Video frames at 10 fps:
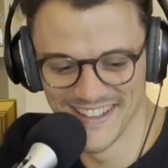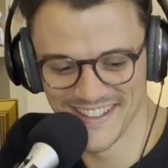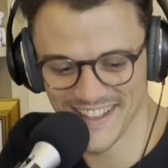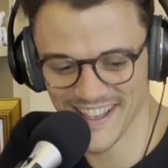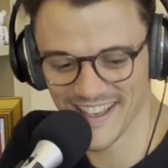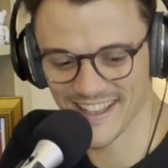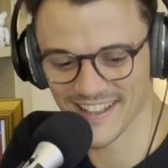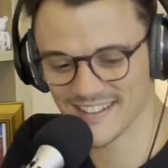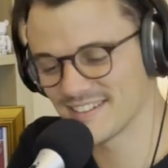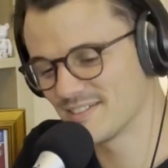Yeah.
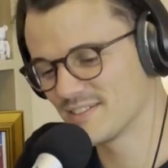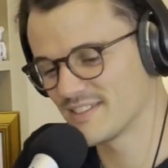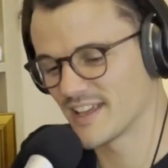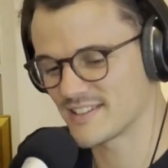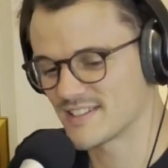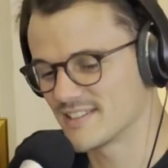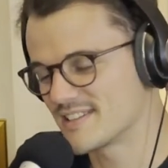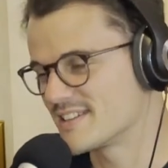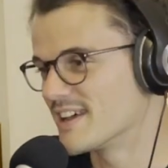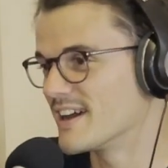That's
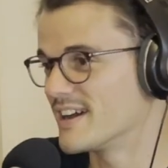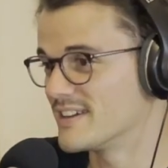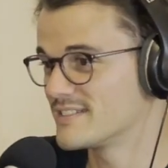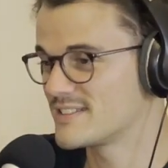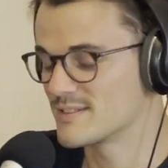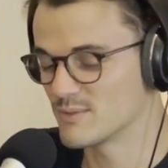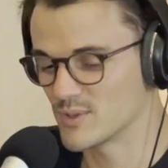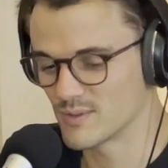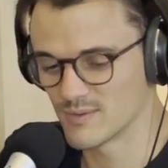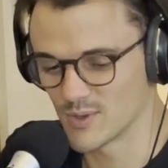just some
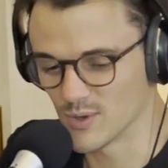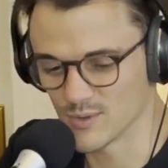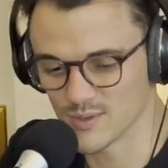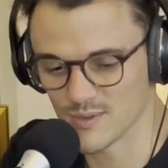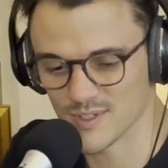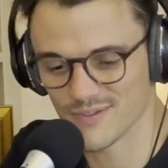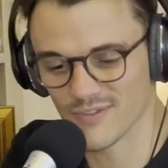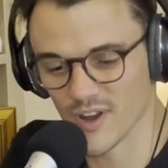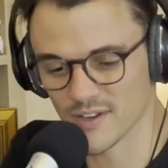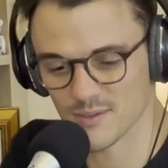Google doing its
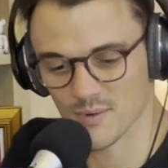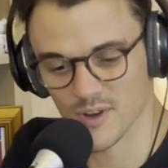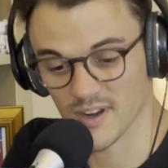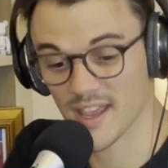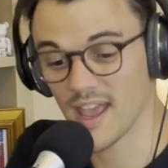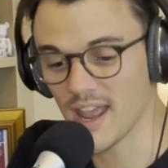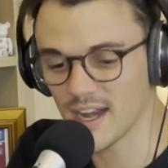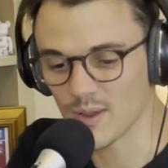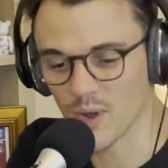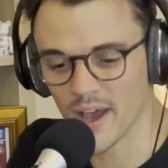finest work.
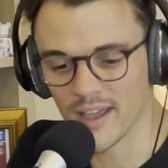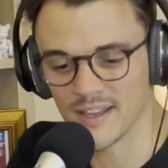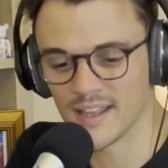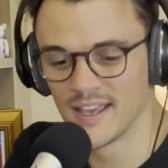Anyway,